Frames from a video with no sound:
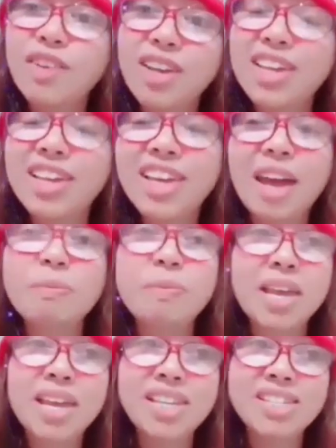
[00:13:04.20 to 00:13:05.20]
Yan, thank you
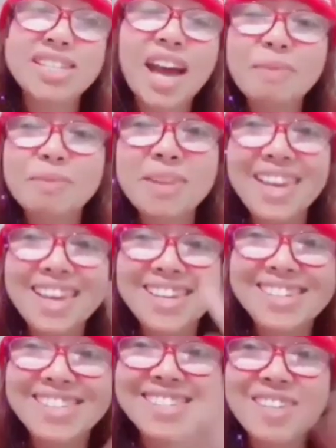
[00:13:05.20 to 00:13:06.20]
very much. And
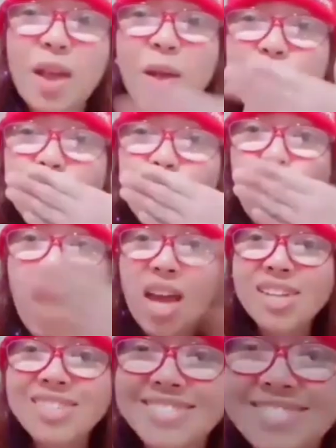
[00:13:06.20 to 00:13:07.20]
happy
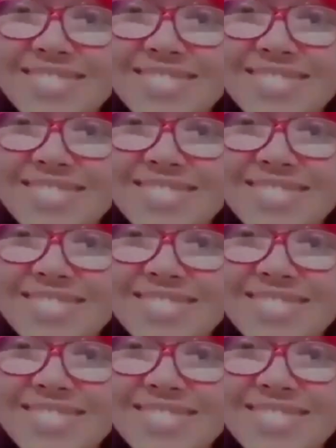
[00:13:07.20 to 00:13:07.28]
Monthsary.